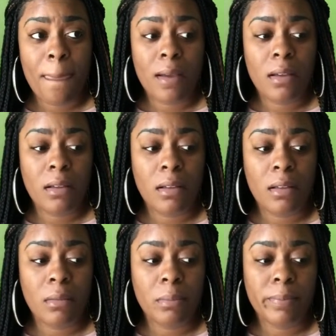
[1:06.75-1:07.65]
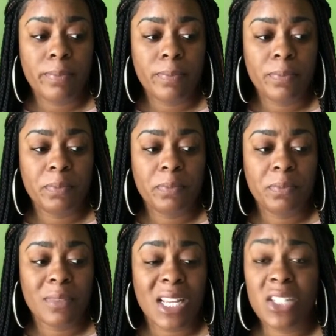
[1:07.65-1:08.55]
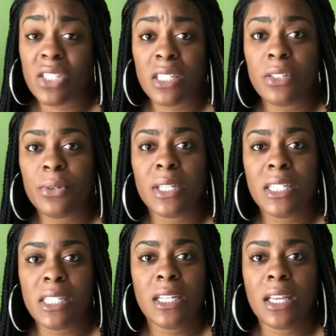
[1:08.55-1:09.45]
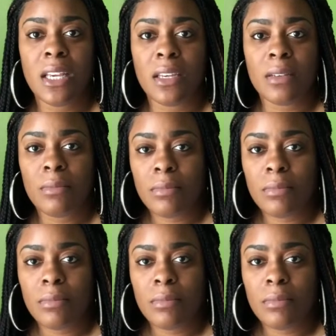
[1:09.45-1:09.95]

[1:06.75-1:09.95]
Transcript: I just literally didn't care